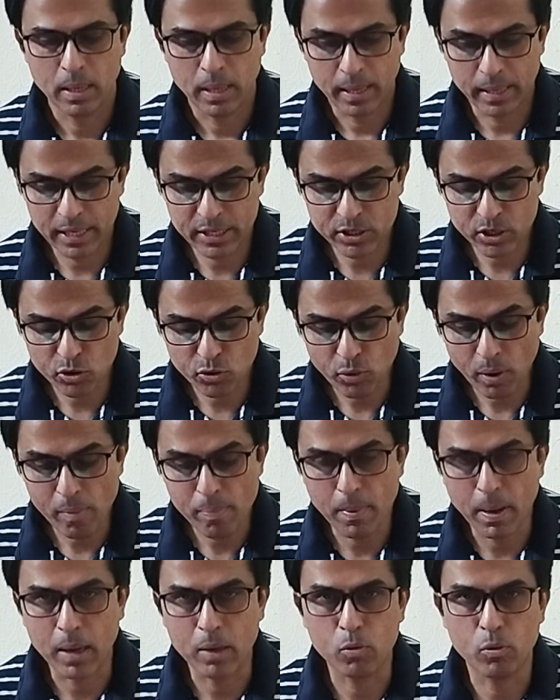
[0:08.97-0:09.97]
and it's a
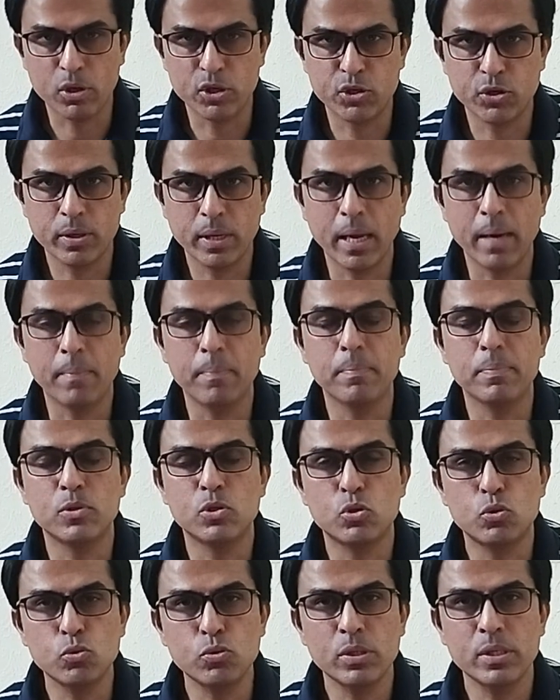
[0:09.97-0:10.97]
12-mark question,
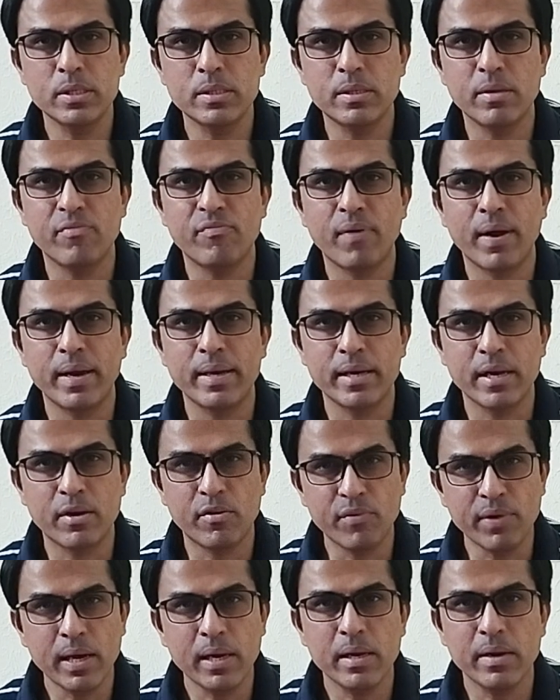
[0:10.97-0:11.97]
and students, they find
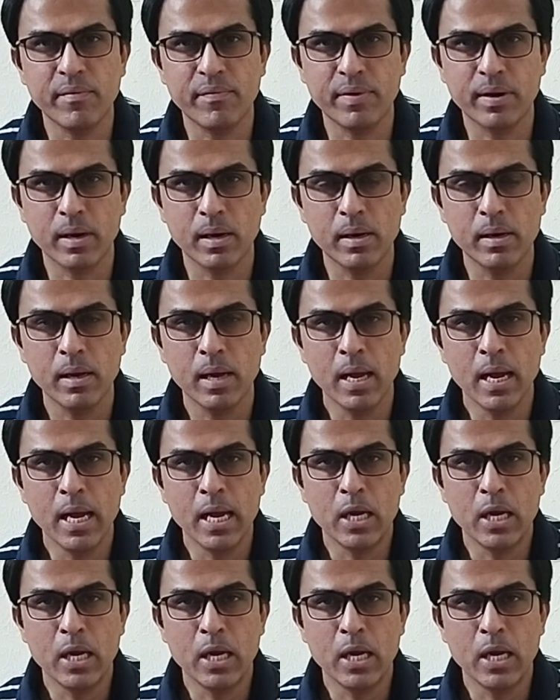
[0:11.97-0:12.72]
it really difficult